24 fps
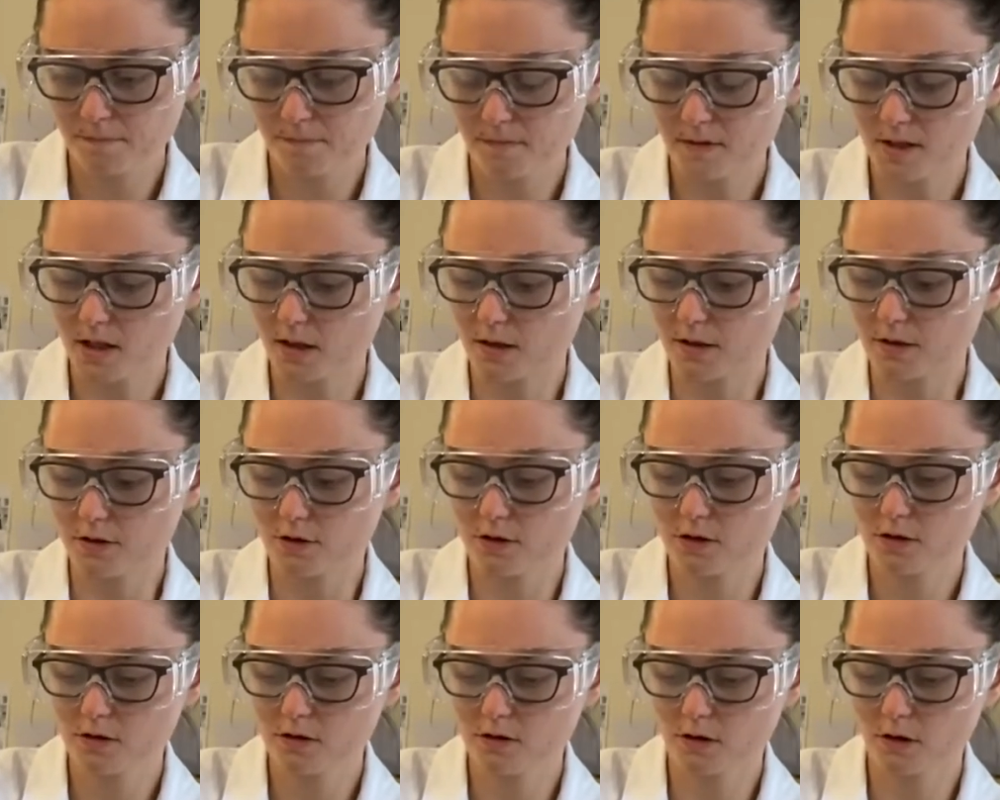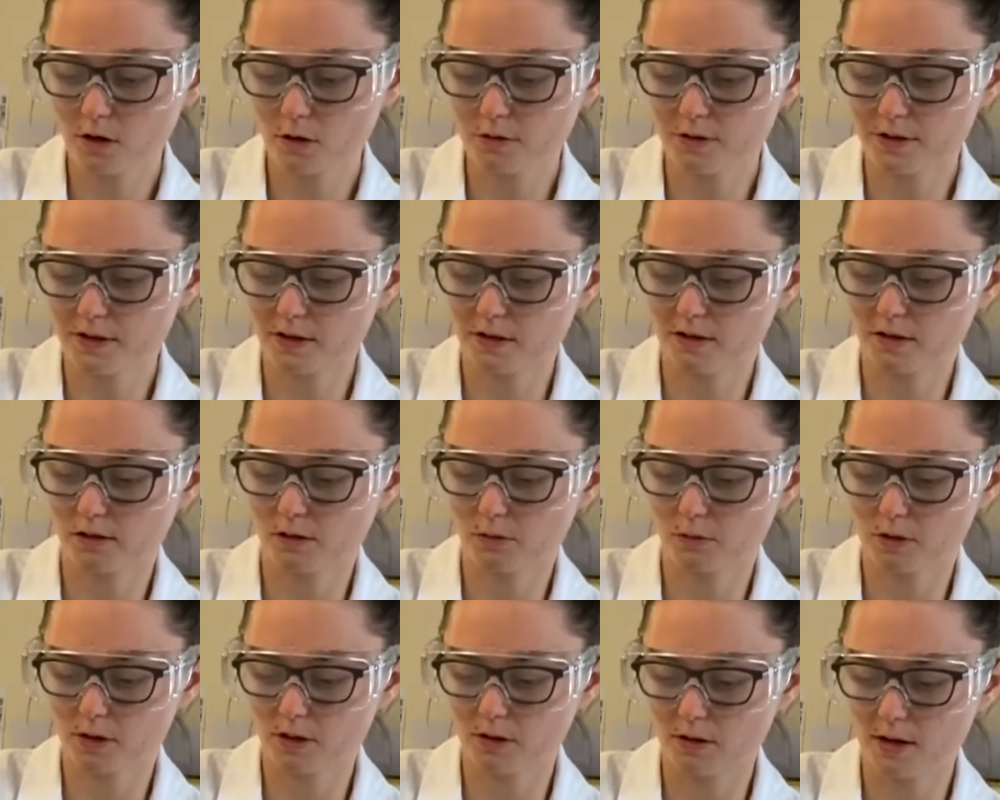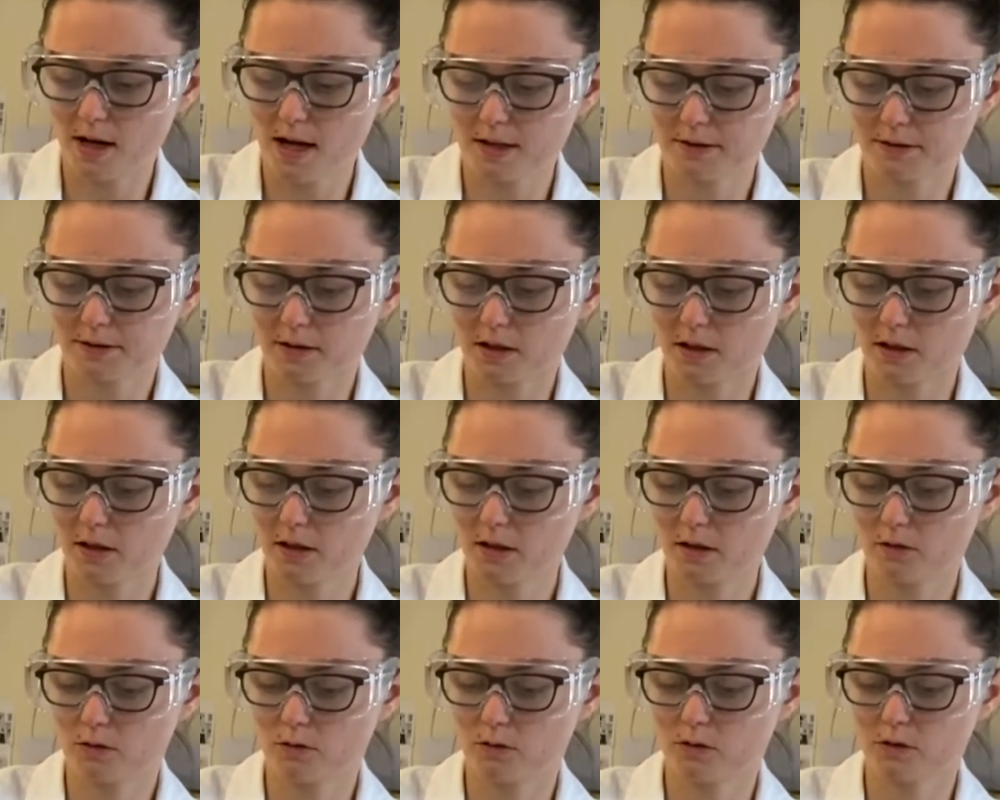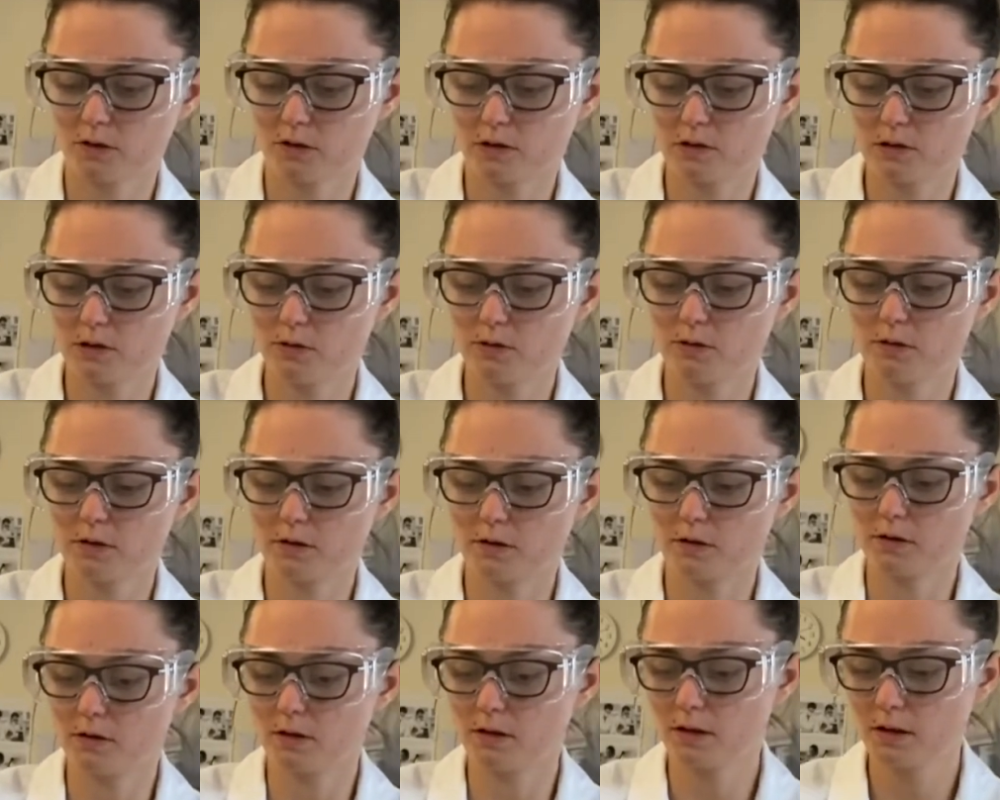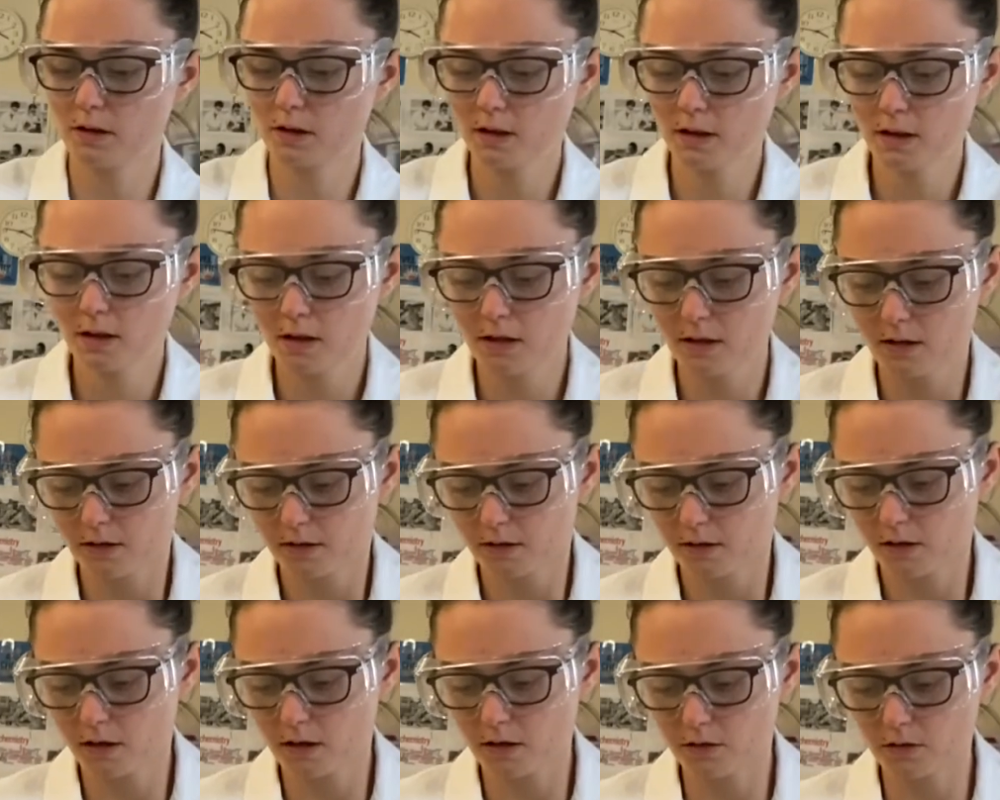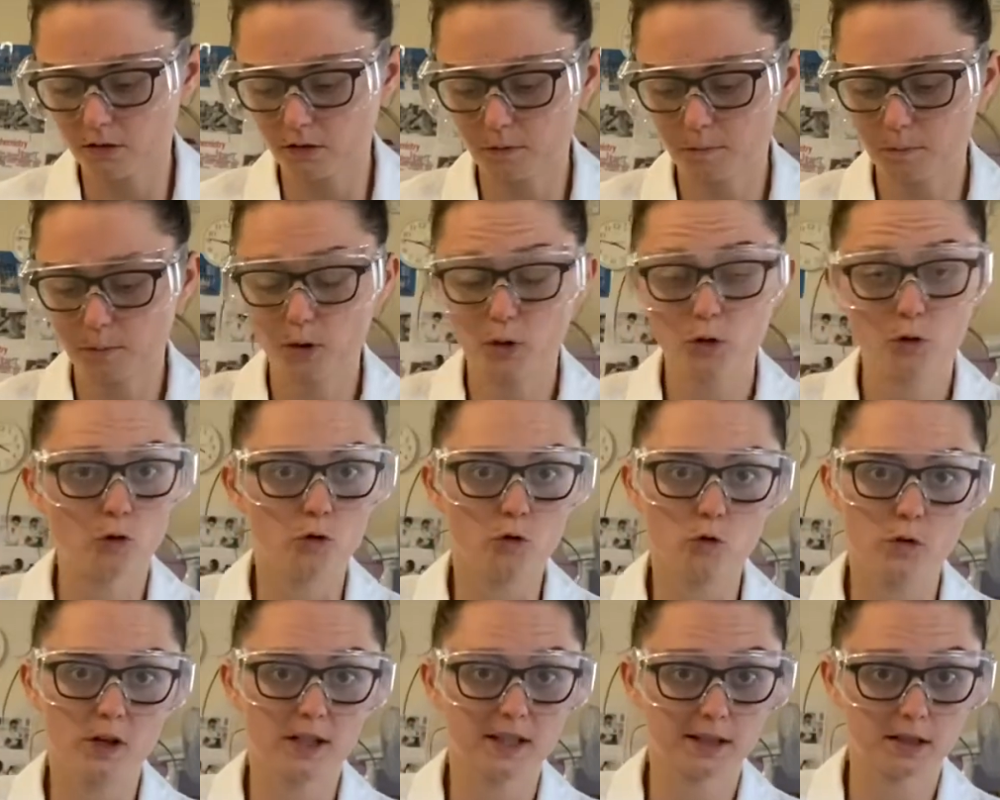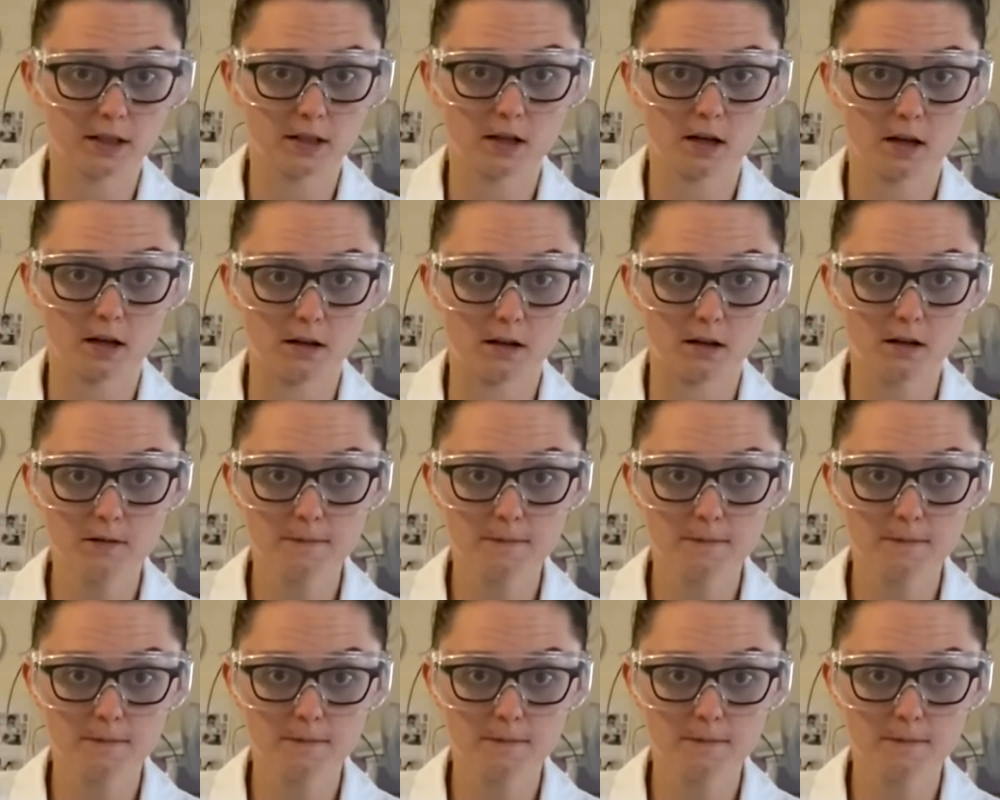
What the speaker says: And you should notice that when you add that, your solution turns blue in colour.